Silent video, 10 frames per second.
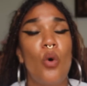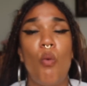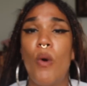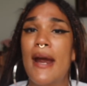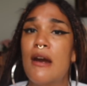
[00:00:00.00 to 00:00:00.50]

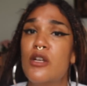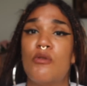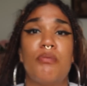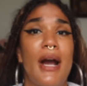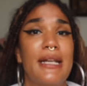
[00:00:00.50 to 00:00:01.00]
wear
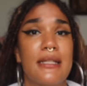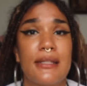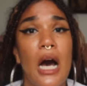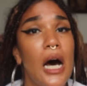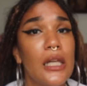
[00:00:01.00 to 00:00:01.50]
your
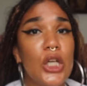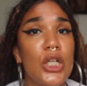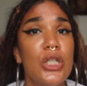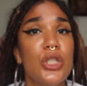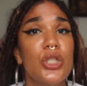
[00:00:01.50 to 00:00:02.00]
brightest
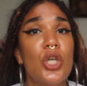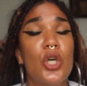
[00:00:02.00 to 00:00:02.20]
colors.